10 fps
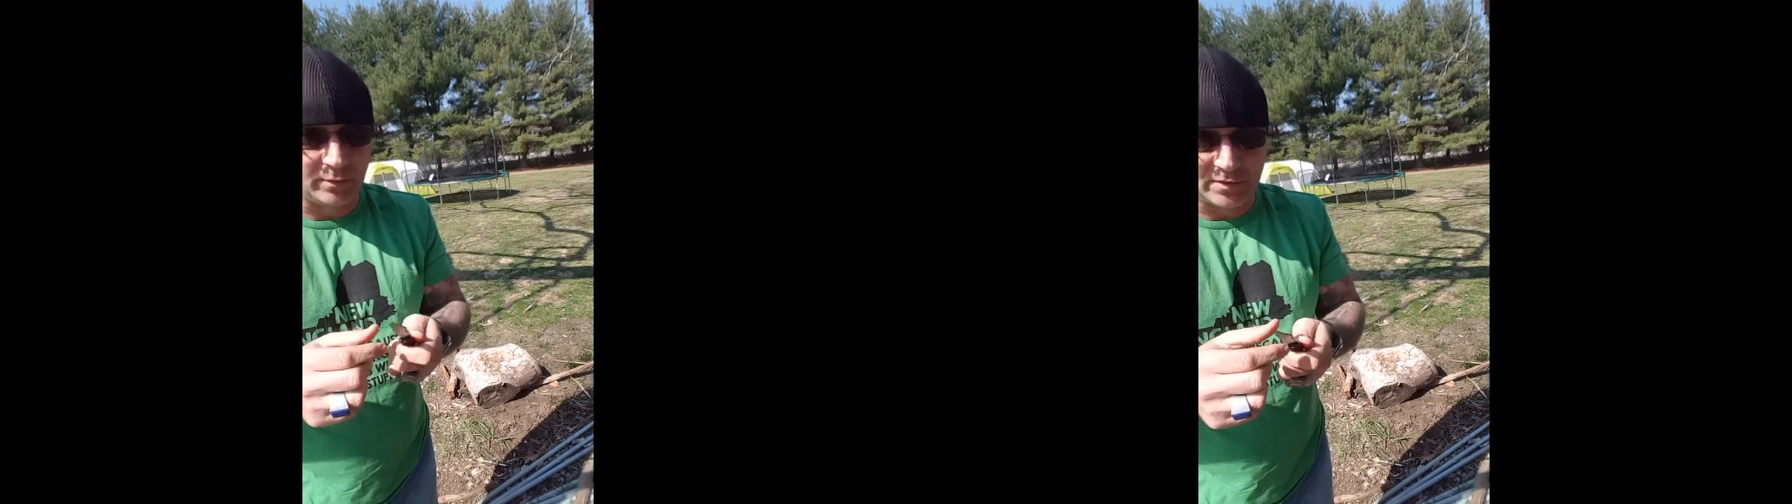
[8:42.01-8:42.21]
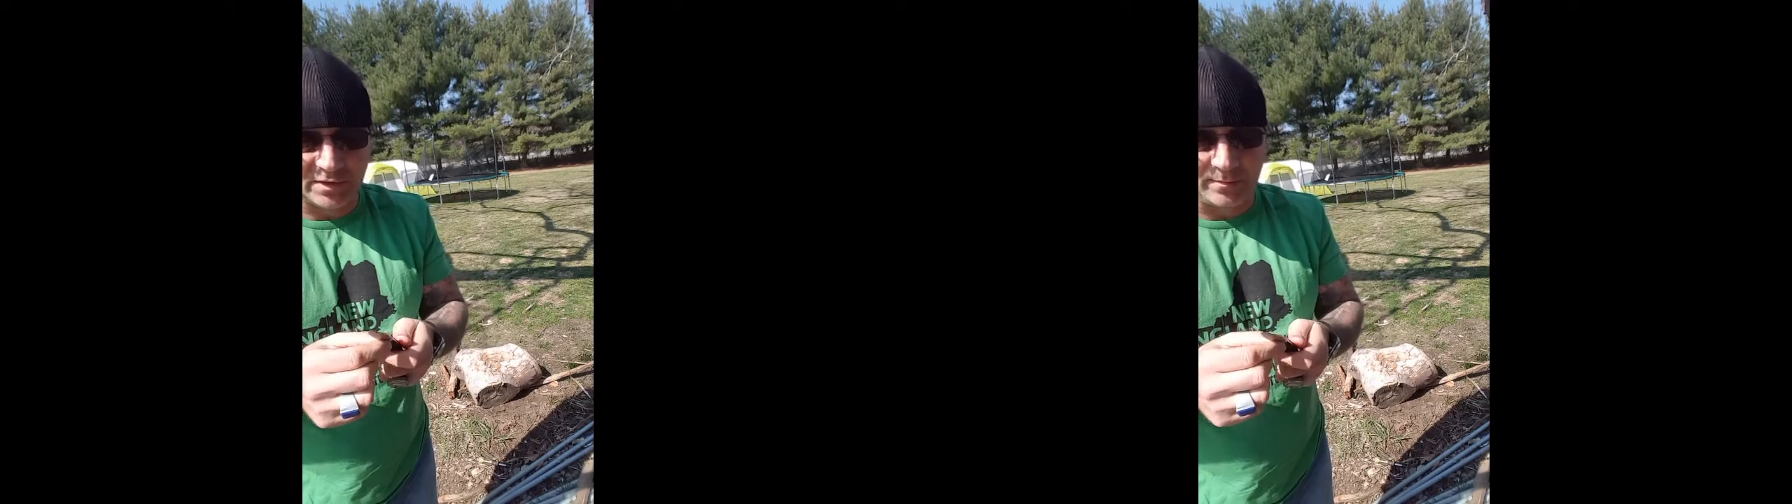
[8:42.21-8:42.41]

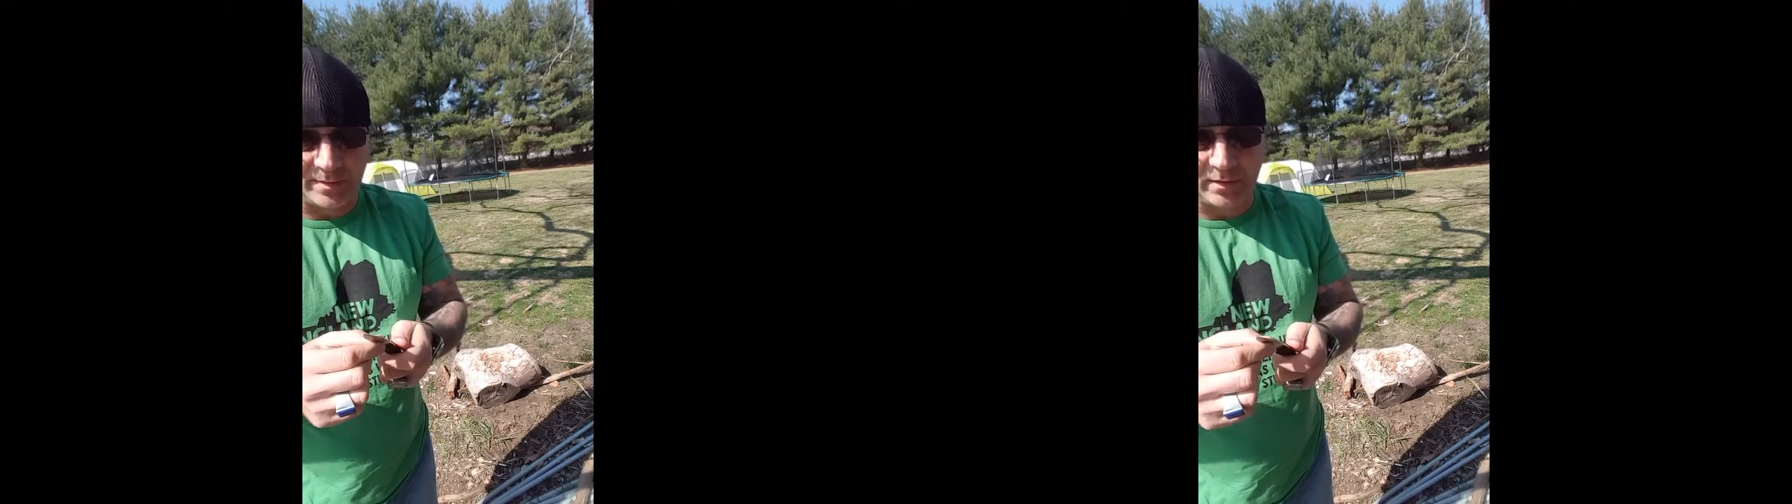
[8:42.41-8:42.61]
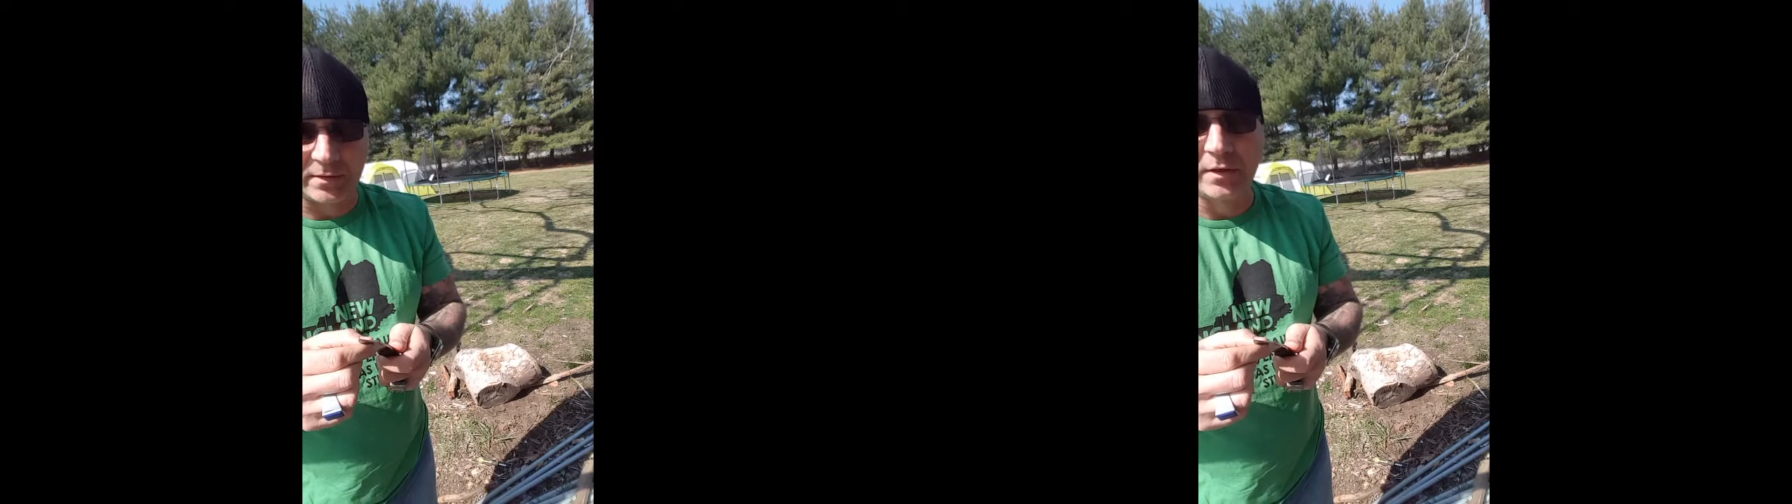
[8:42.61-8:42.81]
through the
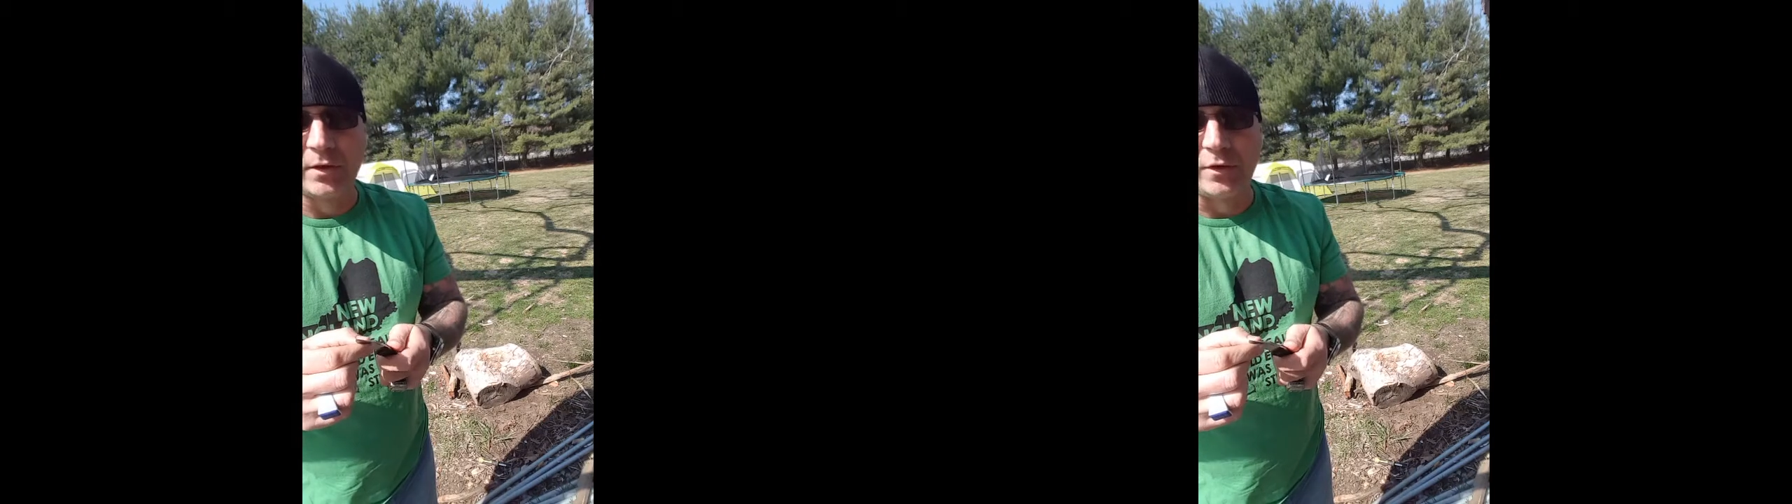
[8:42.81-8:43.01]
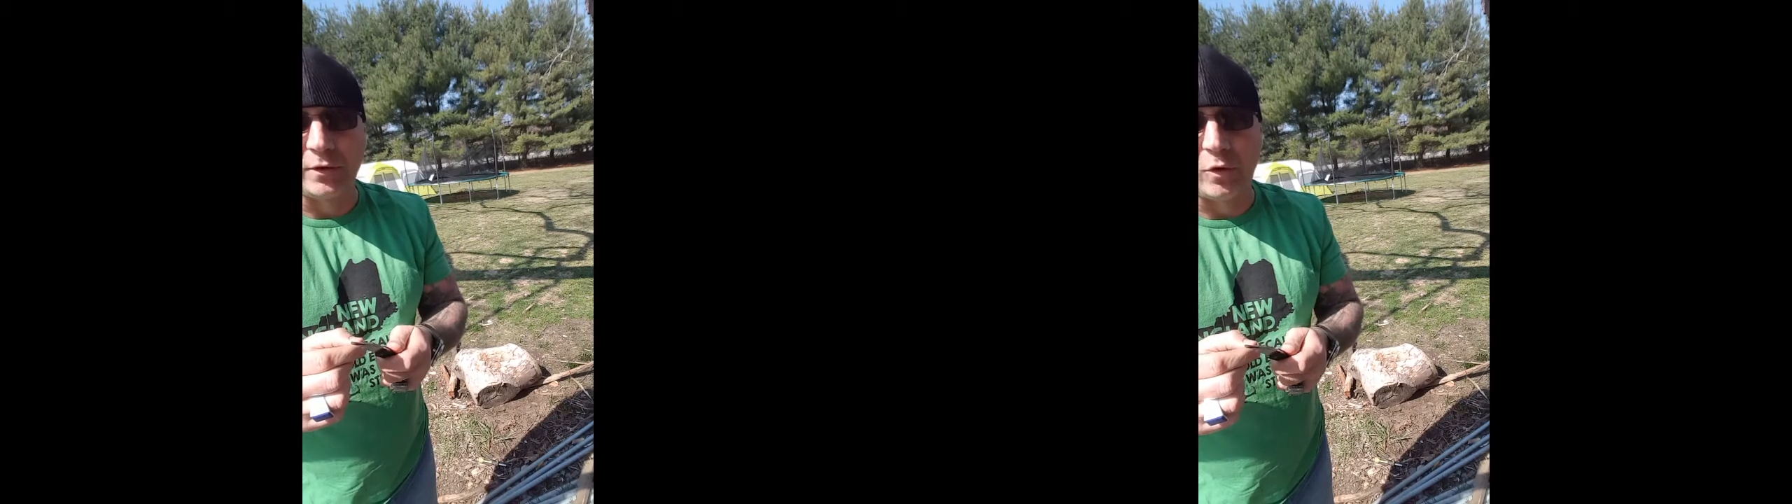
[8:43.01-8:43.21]
seatbelt,
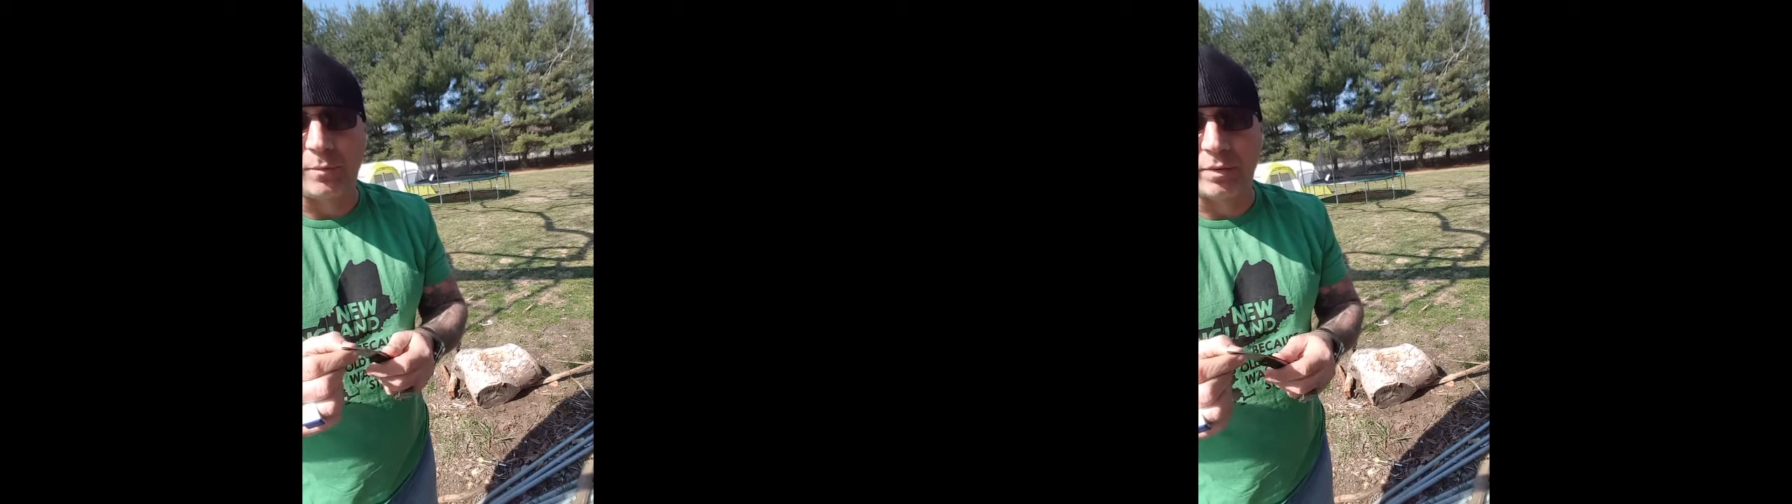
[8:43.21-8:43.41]
no